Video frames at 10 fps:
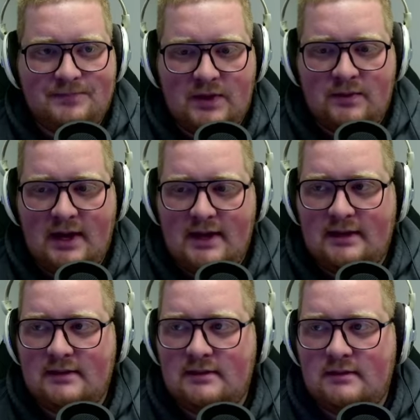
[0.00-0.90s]
Okay.
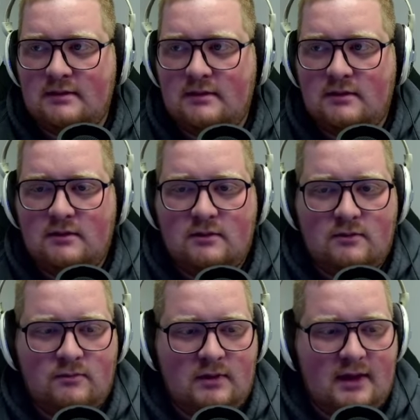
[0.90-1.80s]

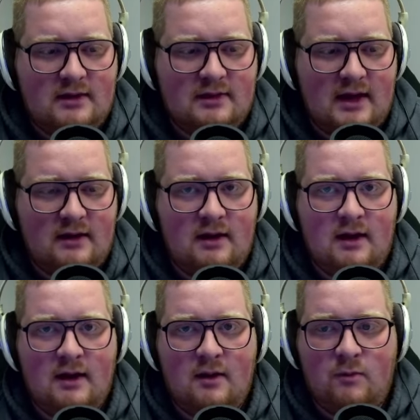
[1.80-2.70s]
We like that.
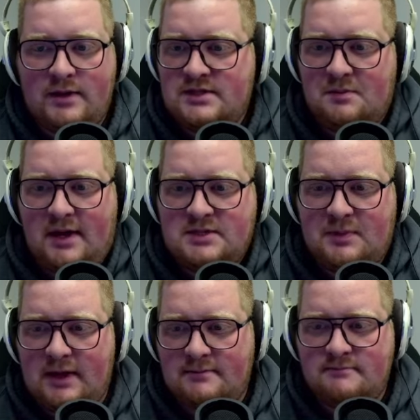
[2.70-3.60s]
What is the boss blind?